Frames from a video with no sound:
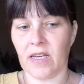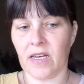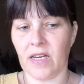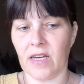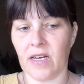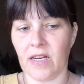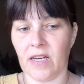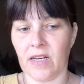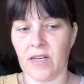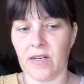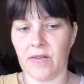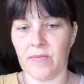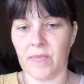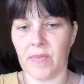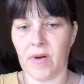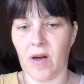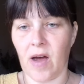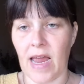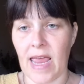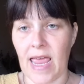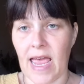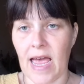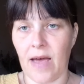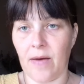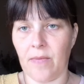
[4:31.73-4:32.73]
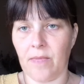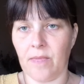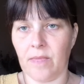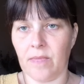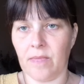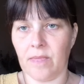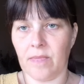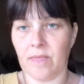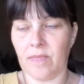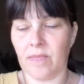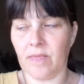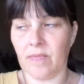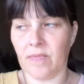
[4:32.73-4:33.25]
I am
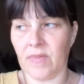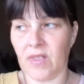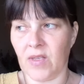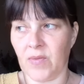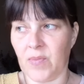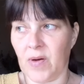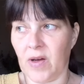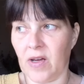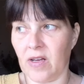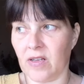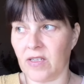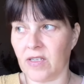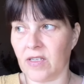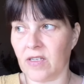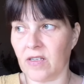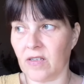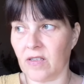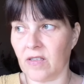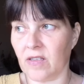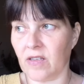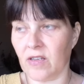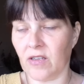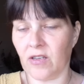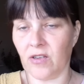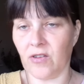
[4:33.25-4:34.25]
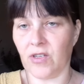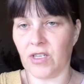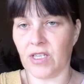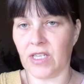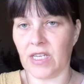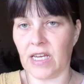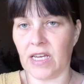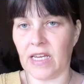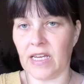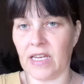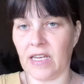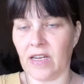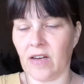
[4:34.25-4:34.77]
the person that you
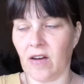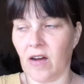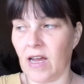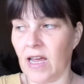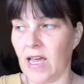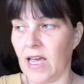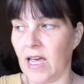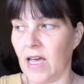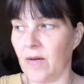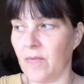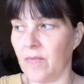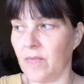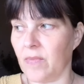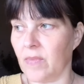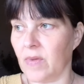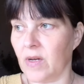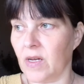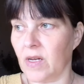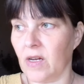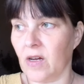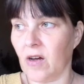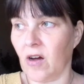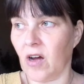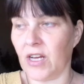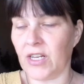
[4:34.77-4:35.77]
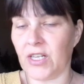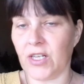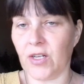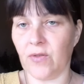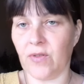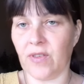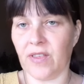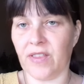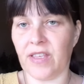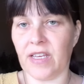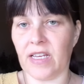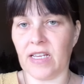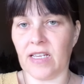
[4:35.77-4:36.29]
see. I do
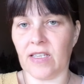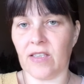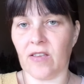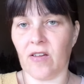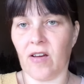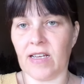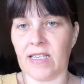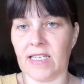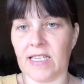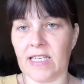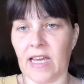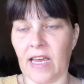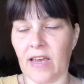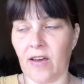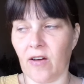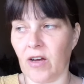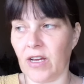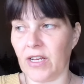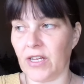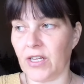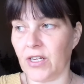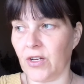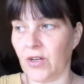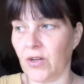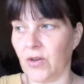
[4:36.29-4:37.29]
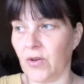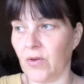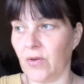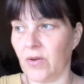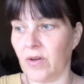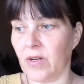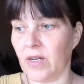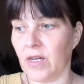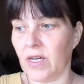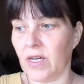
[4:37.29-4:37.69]
the things that I say I do,